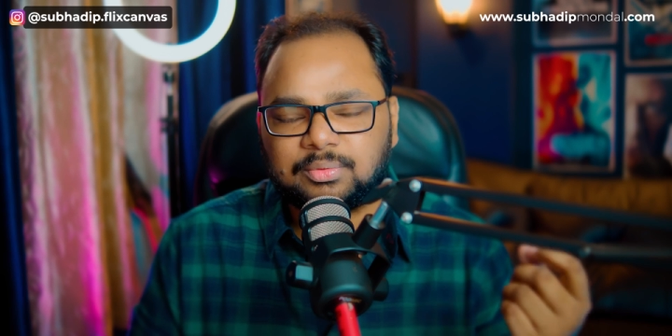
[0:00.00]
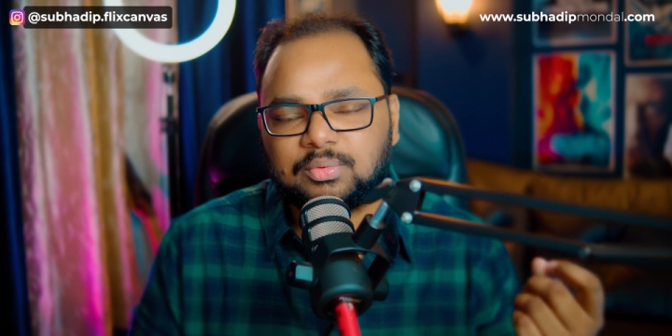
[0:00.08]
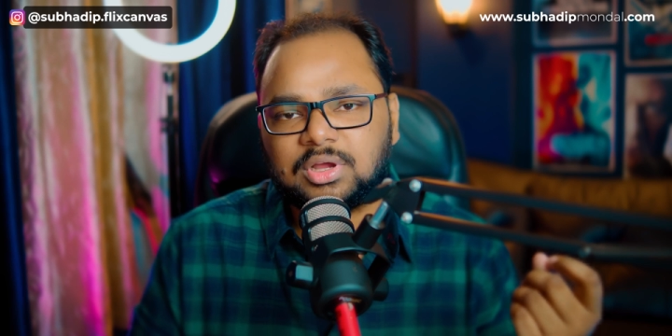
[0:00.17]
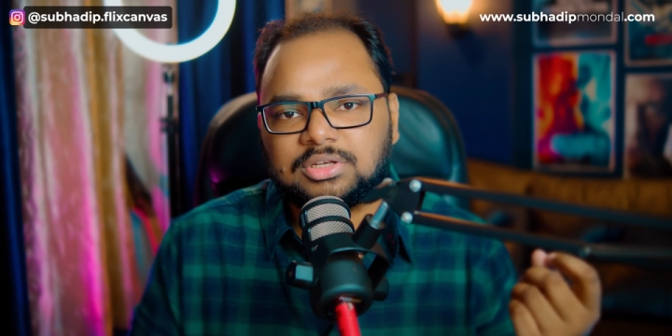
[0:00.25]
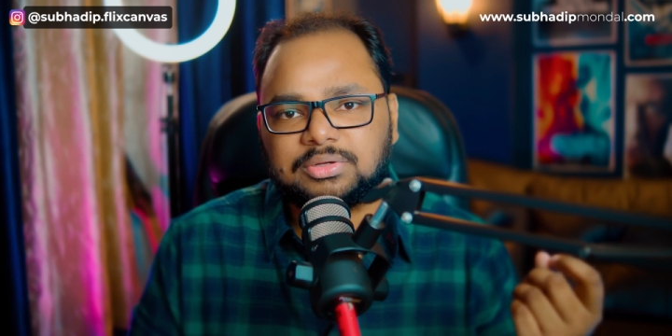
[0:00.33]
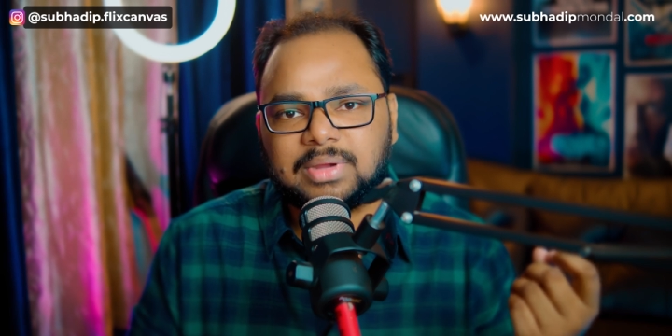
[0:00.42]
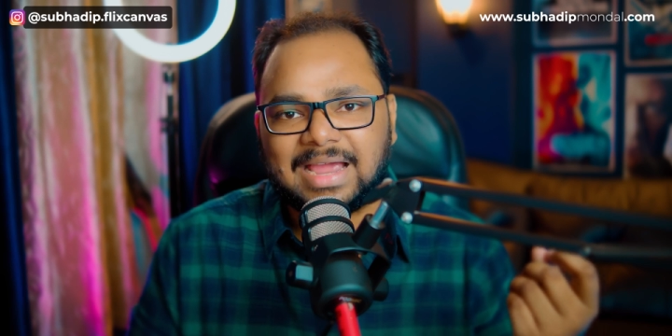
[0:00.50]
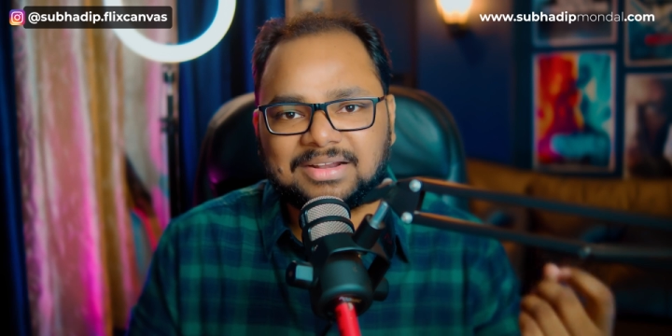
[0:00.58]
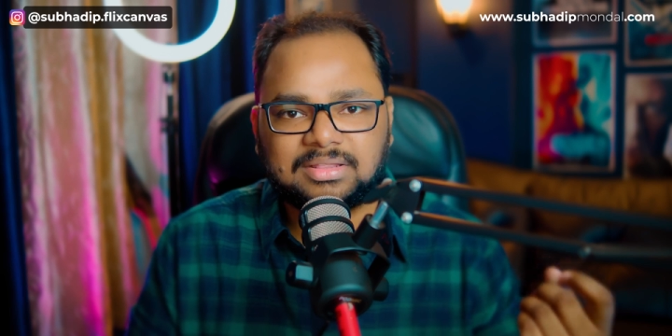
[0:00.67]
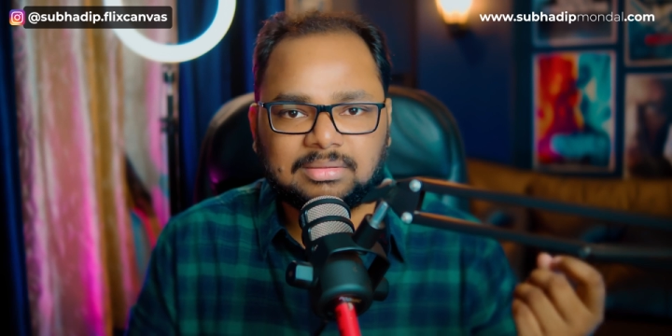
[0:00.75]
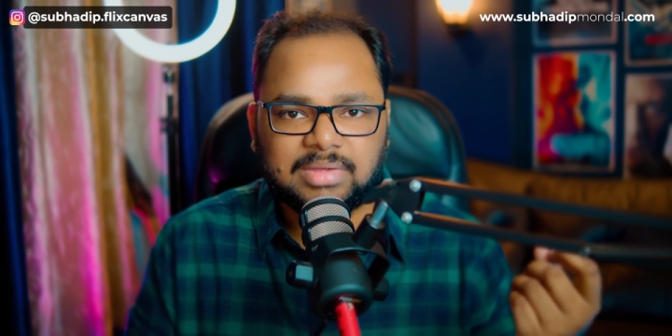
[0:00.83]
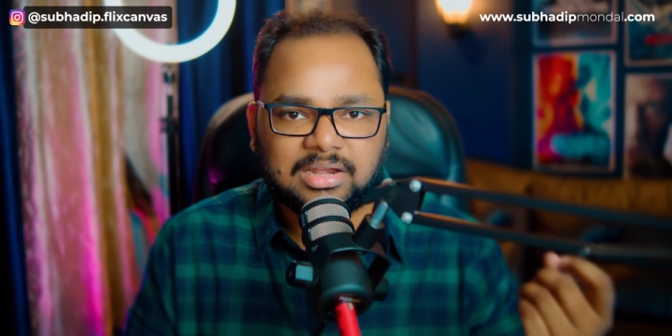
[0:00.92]
you want to add
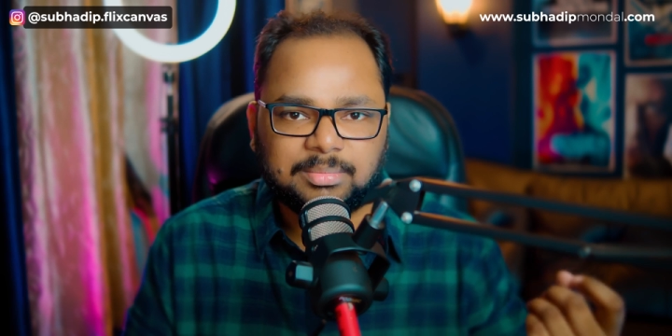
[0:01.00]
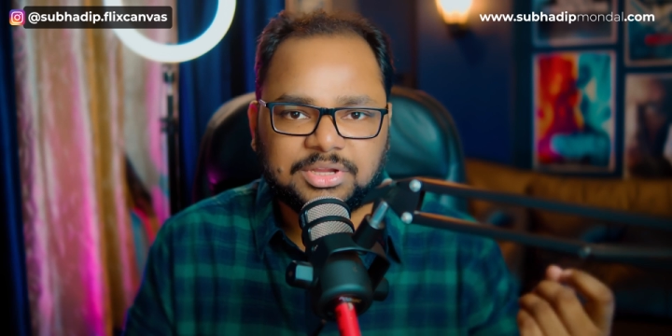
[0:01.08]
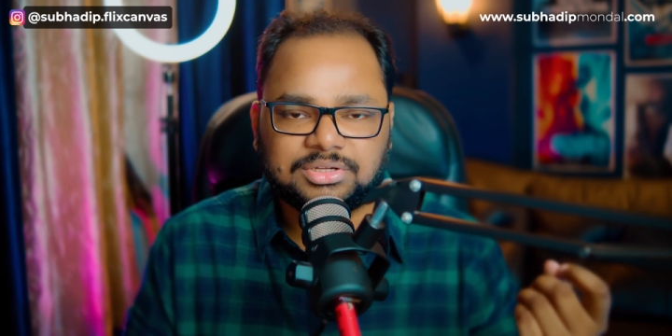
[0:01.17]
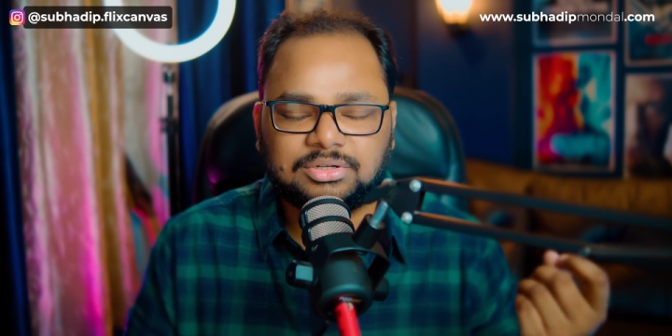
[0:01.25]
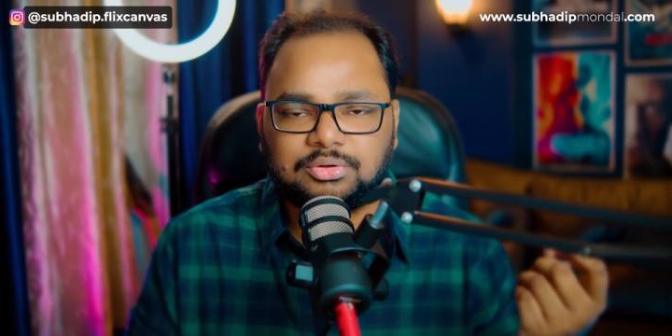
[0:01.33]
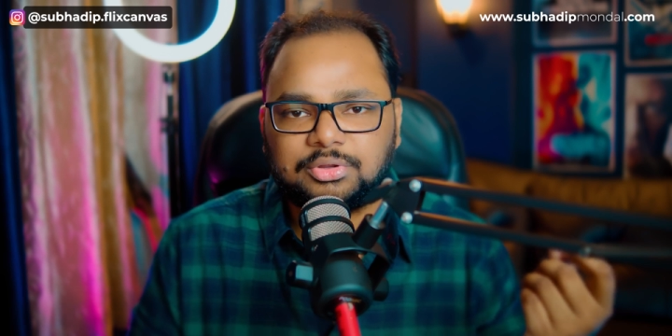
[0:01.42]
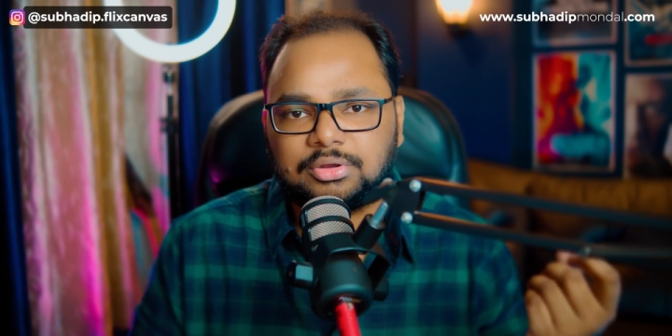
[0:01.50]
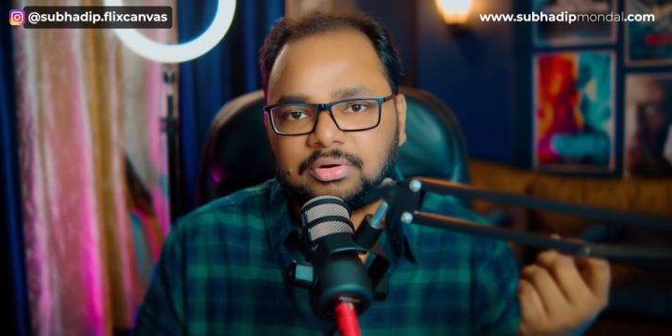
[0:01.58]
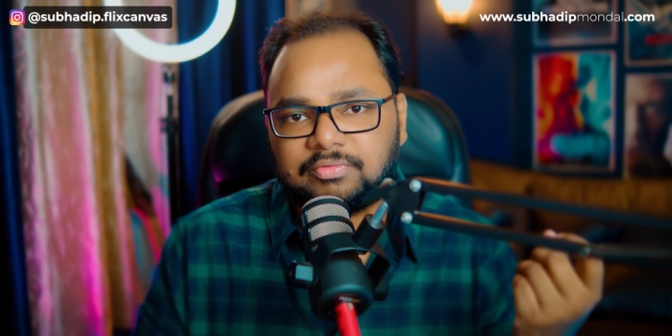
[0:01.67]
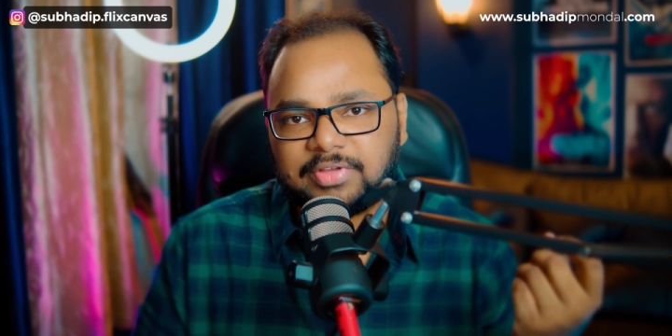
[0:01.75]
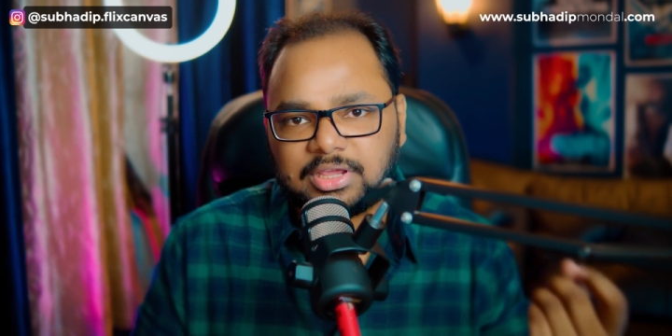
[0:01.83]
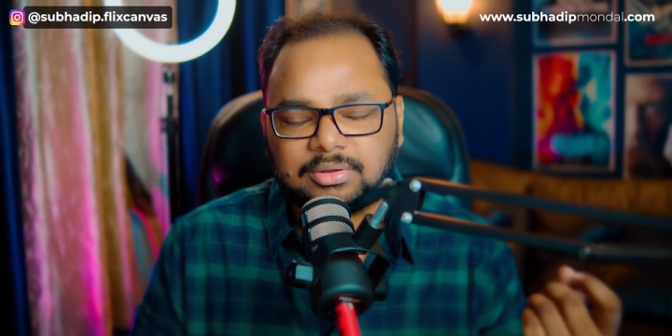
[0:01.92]
some animation to your
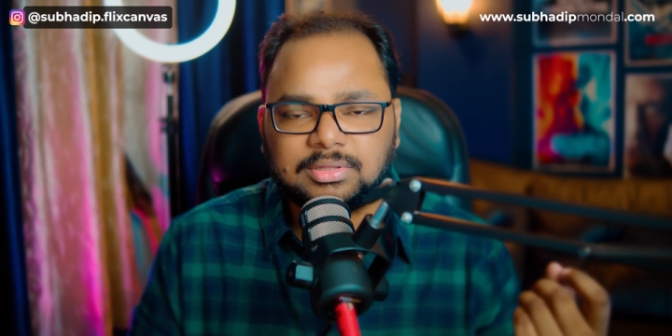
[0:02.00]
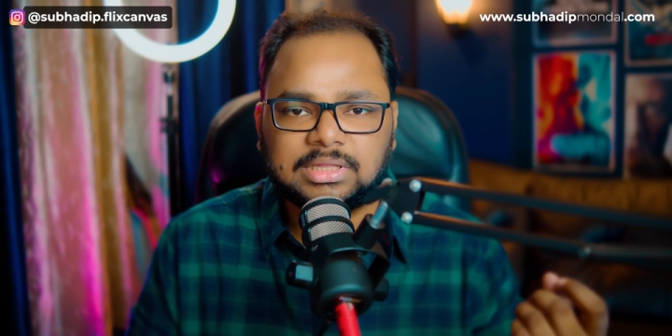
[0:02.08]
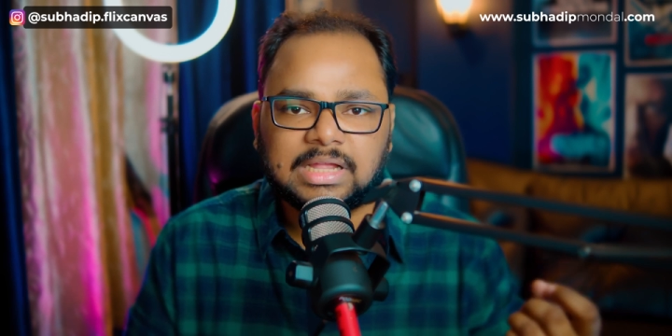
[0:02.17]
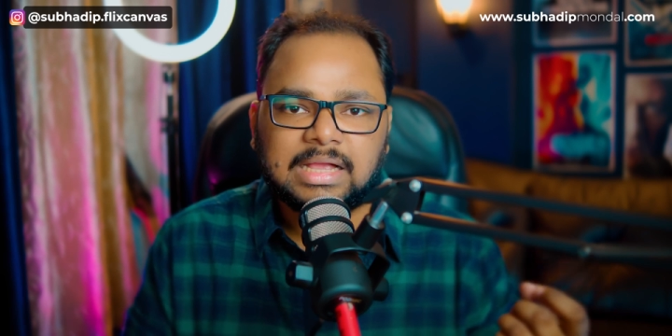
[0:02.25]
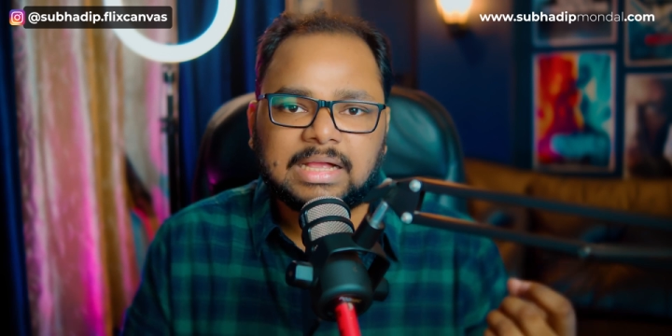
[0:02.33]
videos,